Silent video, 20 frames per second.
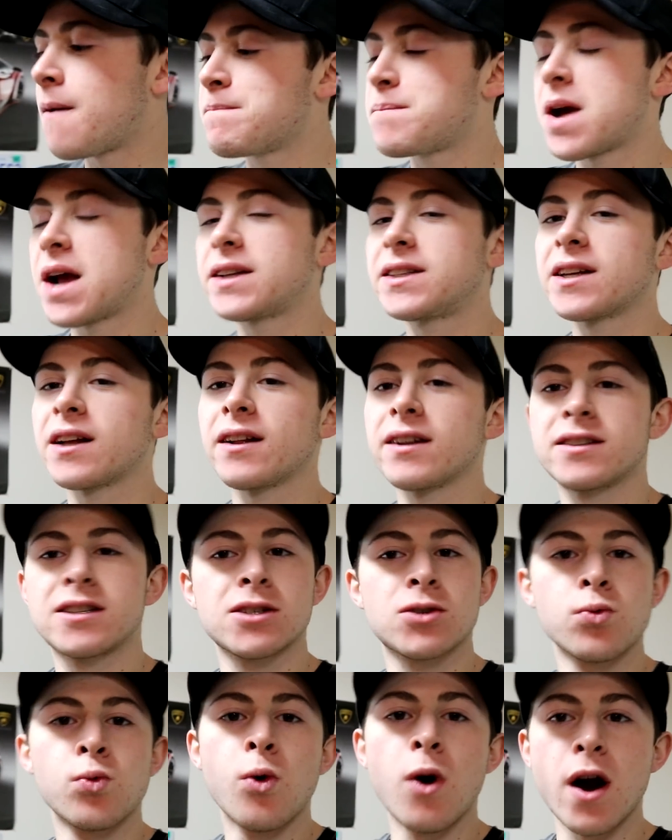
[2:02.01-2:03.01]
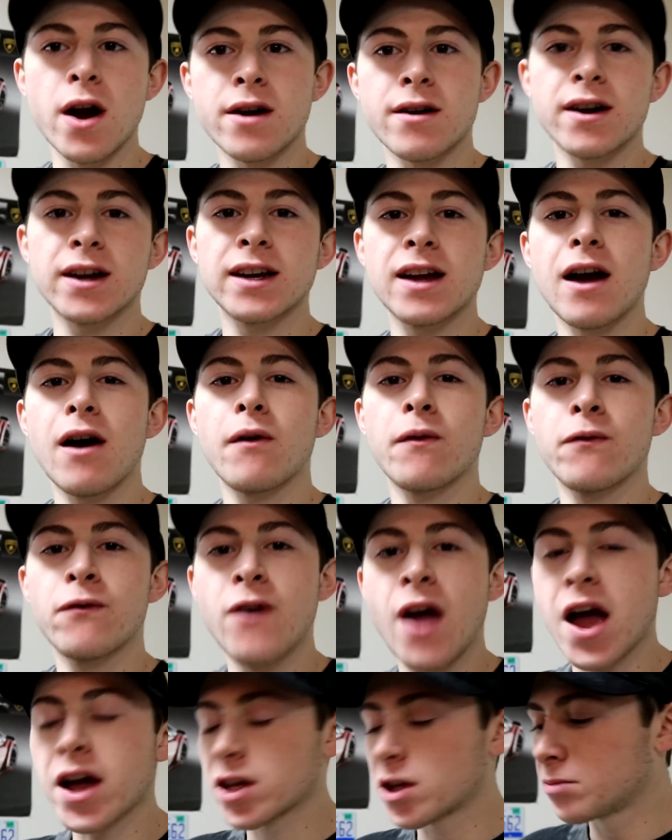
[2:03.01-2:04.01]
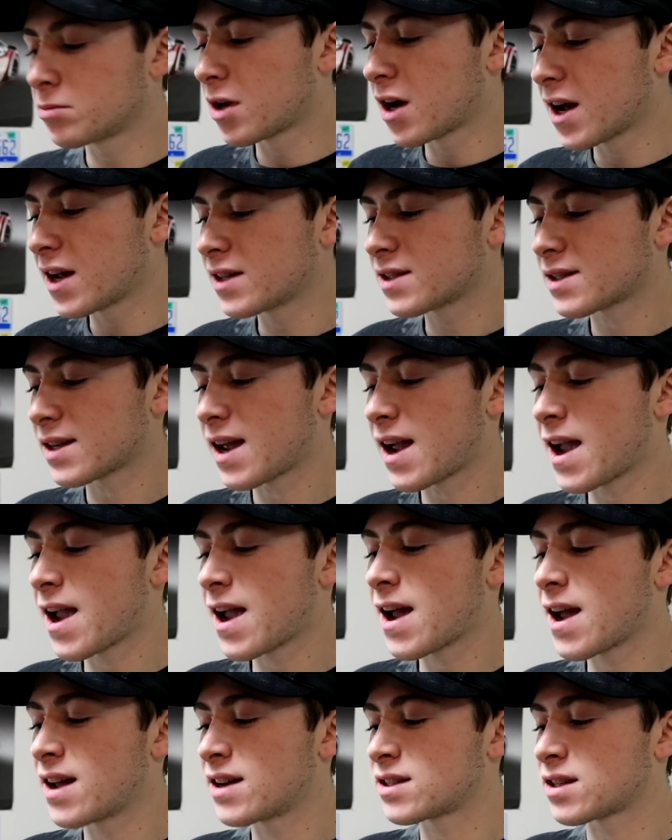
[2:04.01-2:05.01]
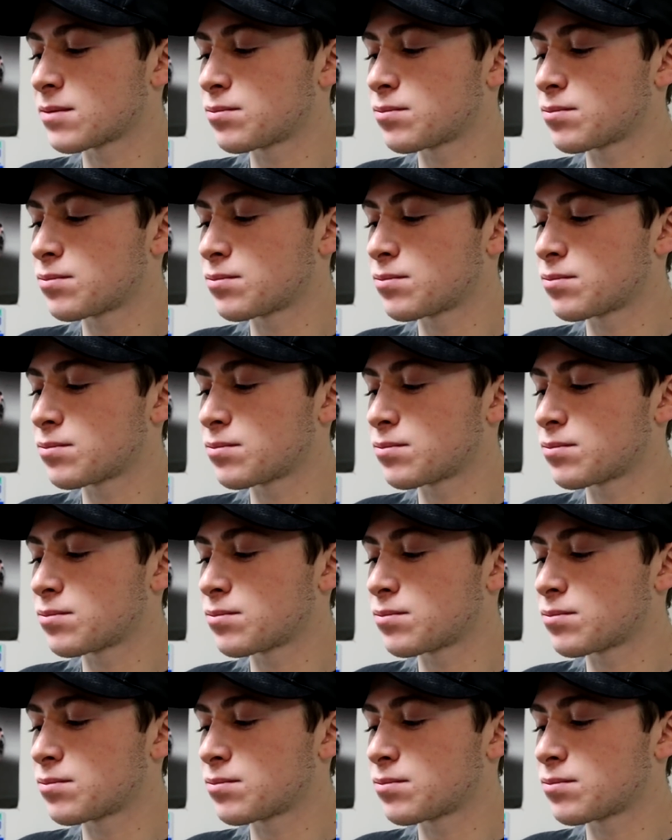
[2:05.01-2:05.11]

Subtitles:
Basically it's just wiring now and vacuum lines and